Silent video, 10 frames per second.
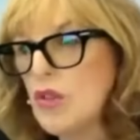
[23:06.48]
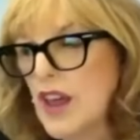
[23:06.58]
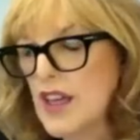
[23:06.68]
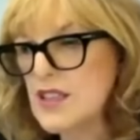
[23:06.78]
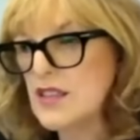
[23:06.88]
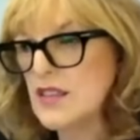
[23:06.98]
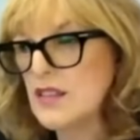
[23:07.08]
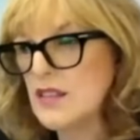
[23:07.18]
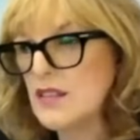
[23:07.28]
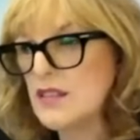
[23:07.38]
that
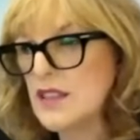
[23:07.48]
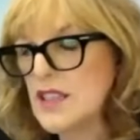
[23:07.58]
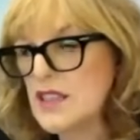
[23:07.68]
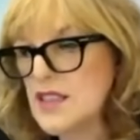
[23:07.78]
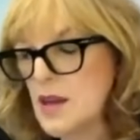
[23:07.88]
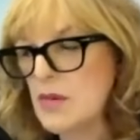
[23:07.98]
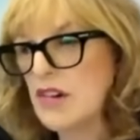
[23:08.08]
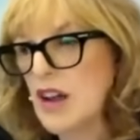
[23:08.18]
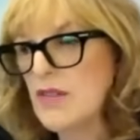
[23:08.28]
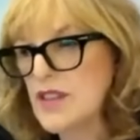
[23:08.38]
the
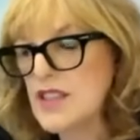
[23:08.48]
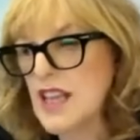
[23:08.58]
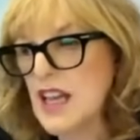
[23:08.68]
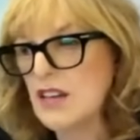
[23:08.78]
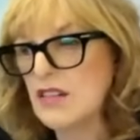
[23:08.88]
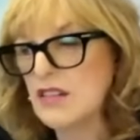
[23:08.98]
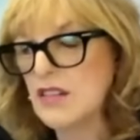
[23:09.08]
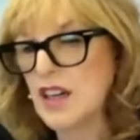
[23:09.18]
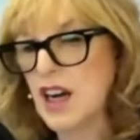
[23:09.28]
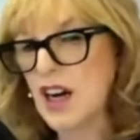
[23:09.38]
demographics there
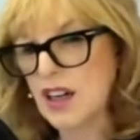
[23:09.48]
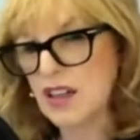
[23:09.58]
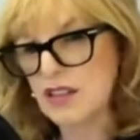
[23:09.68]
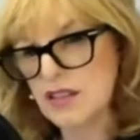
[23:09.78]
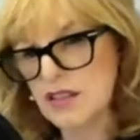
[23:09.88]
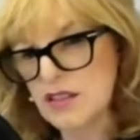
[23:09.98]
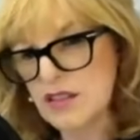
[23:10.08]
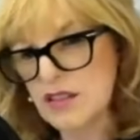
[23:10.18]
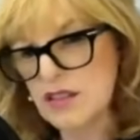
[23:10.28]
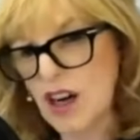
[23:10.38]
are
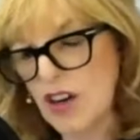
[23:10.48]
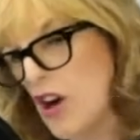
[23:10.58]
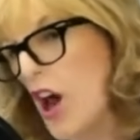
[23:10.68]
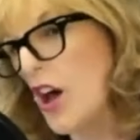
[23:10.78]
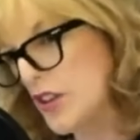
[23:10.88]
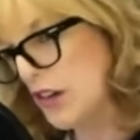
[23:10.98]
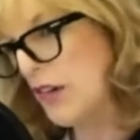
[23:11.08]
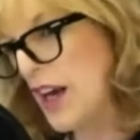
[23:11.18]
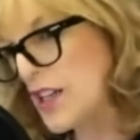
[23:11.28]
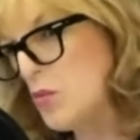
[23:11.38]
not correct.